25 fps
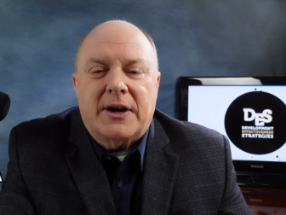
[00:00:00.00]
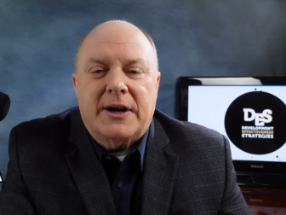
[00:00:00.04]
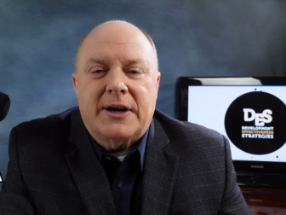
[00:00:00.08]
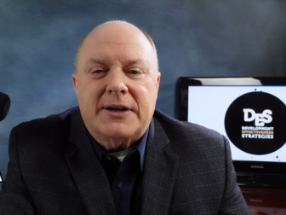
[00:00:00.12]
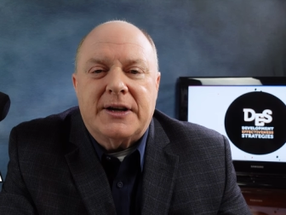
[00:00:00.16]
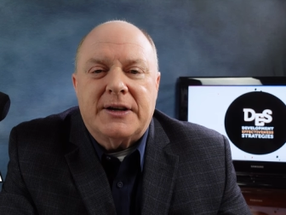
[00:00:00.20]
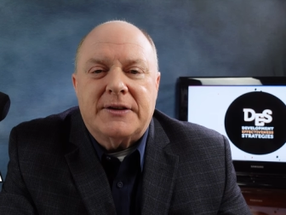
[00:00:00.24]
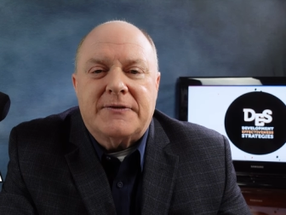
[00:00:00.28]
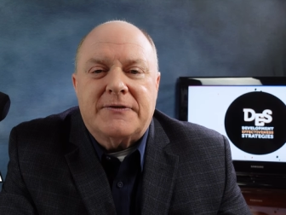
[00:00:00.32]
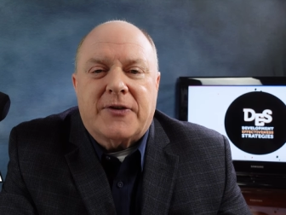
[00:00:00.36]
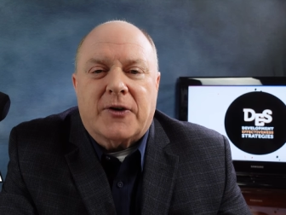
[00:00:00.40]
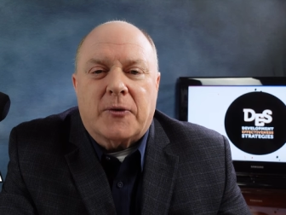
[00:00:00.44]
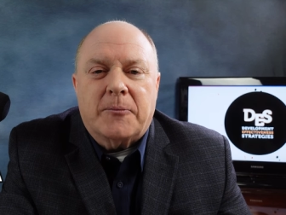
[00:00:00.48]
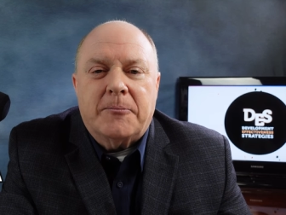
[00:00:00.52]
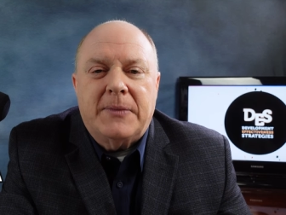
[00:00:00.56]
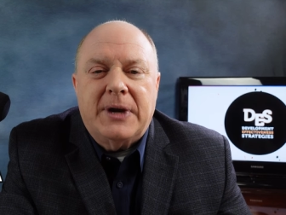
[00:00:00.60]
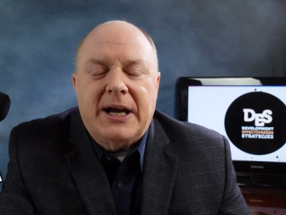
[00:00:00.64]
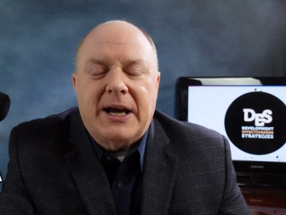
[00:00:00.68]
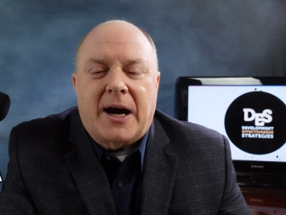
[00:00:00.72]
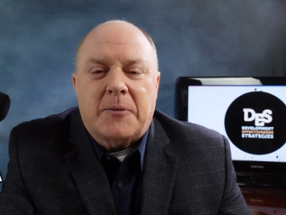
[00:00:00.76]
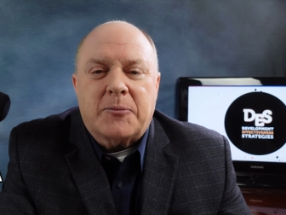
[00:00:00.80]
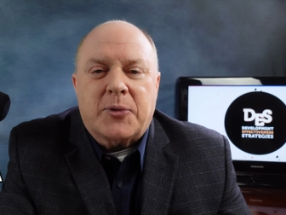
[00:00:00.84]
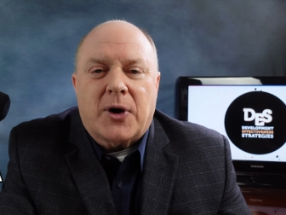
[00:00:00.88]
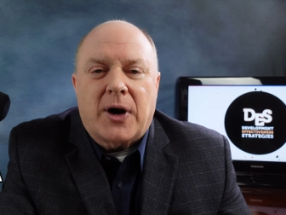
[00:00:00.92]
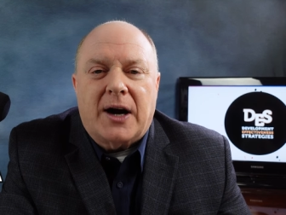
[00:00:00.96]
it, for
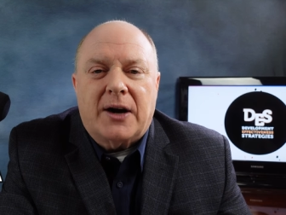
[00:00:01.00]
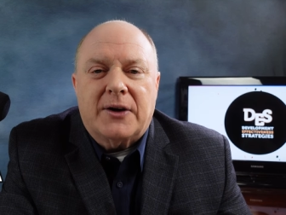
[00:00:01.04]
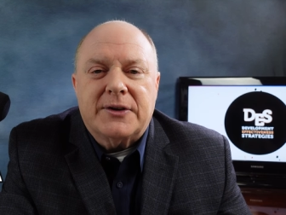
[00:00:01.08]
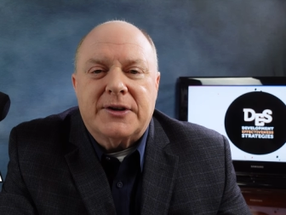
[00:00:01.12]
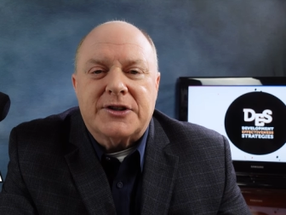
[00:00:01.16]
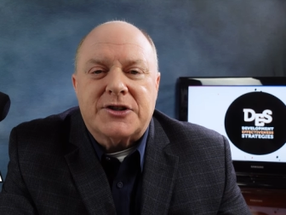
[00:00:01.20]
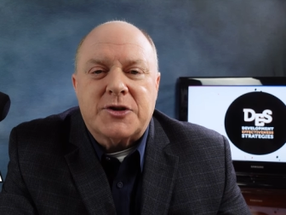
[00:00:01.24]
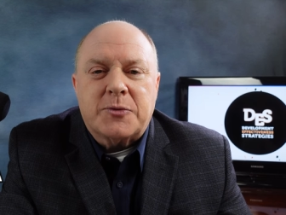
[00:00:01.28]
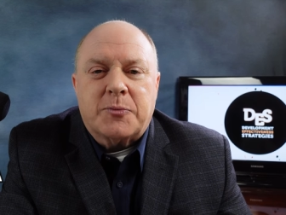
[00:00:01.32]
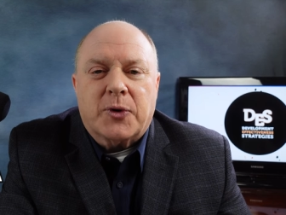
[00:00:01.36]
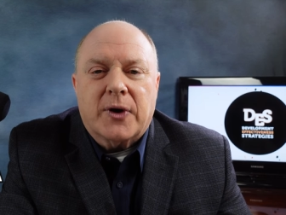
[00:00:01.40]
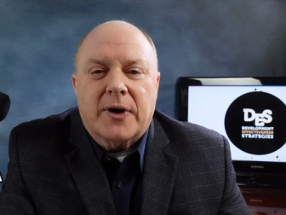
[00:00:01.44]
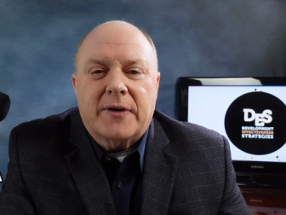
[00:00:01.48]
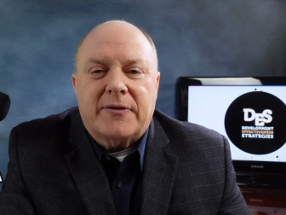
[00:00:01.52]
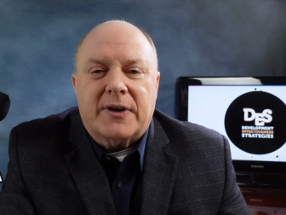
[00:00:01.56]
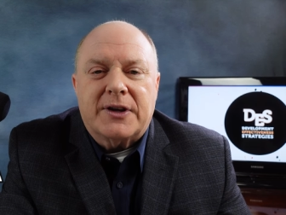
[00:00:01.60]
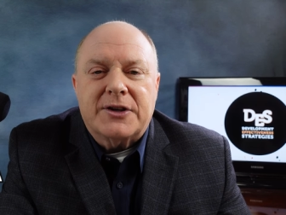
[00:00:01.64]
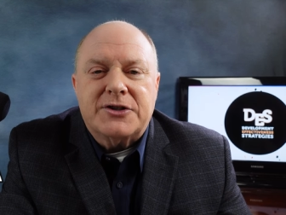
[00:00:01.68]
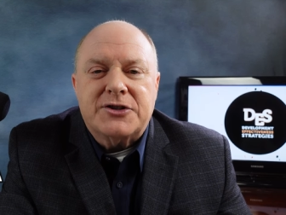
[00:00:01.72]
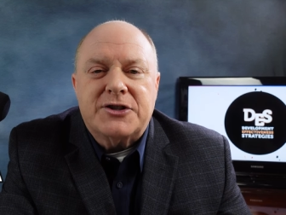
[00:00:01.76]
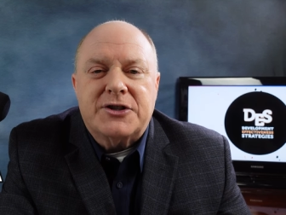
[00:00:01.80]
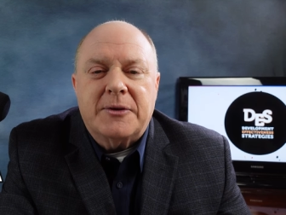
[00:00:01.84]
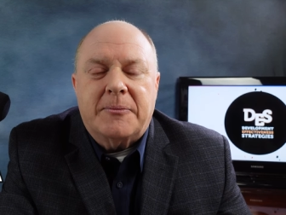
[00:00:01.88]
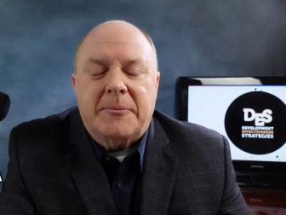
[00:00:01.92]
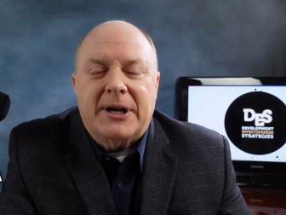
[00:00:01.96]
me, I'm proud and it's a
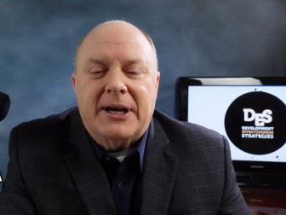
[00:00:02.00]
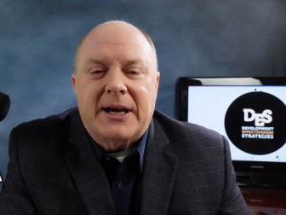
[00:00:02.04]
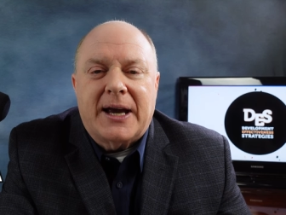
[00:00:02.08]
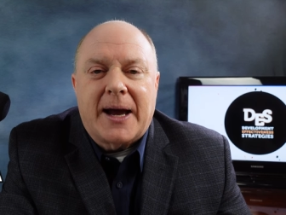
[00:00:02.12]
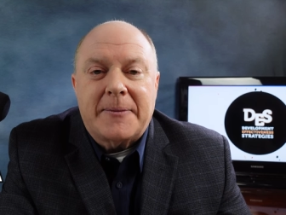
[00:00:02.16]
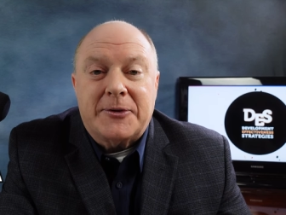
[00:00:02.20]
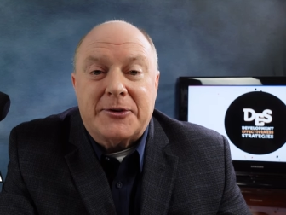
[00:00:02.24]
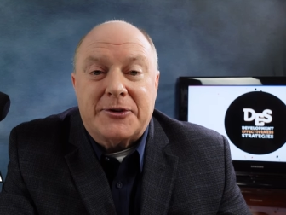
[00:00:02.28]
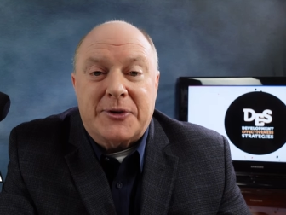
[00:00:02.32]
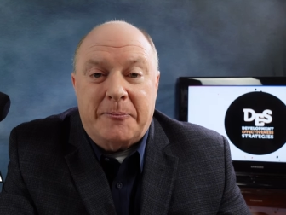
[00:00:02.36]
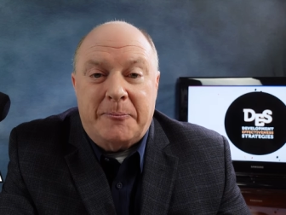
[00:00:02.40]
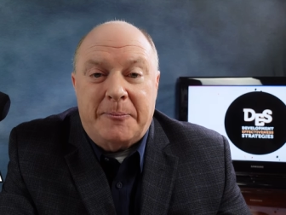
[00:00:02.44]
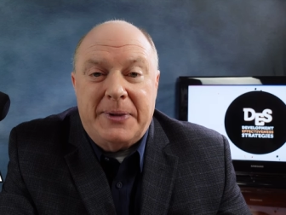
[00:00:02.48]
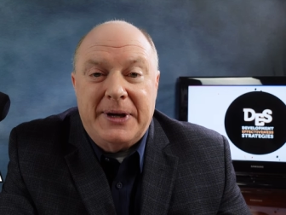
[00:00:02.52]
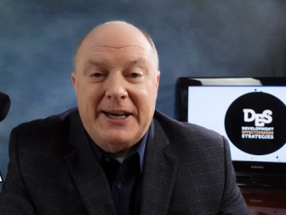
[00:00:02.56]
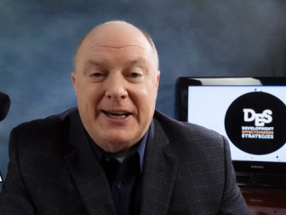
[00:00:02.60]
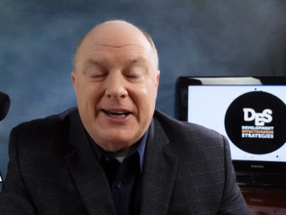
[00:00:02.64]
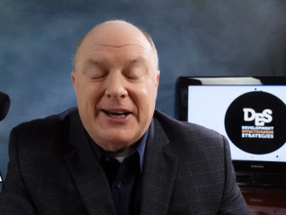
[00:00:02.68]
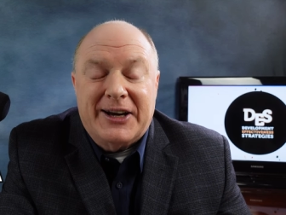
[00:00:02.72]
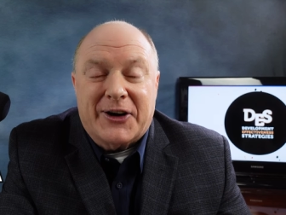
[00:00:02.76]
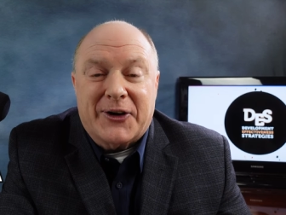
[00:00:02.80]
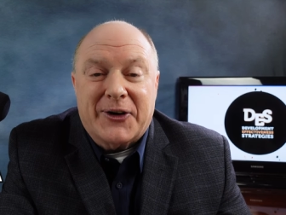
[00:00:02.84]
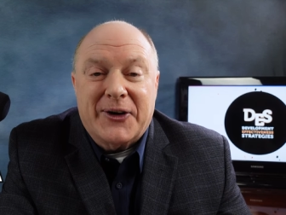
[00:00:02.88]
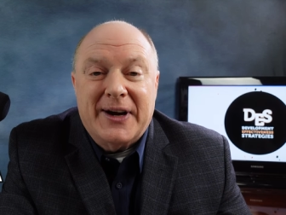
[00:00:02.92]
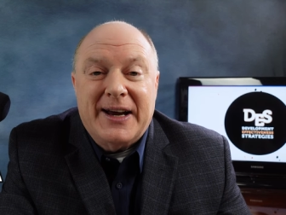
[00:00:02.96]
privilege to be able to be
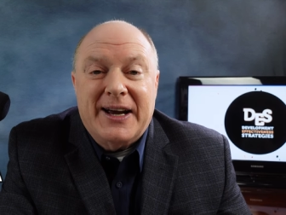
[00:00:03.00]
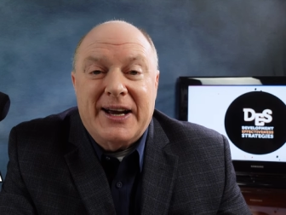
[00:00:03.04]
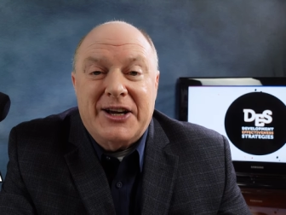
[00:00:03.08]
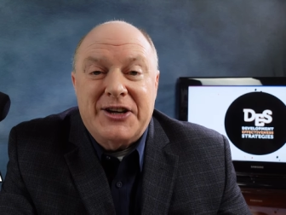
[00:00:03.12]
here